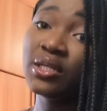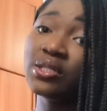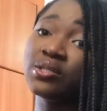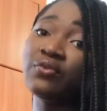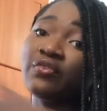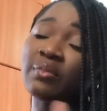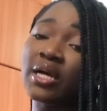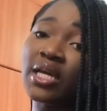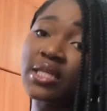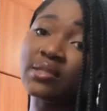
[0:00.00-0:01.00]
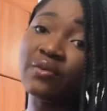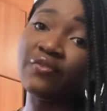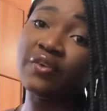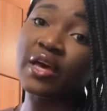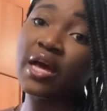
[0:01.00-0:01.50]
So from Hagia
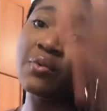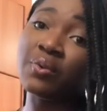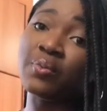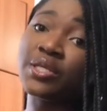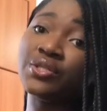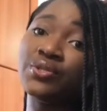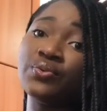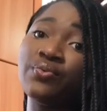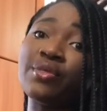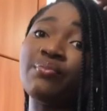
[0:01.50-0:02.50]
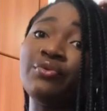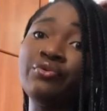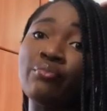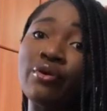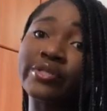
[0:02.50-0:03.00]
Sophia, we went to the Blue
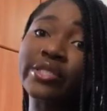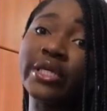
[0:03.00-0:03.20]
Mosque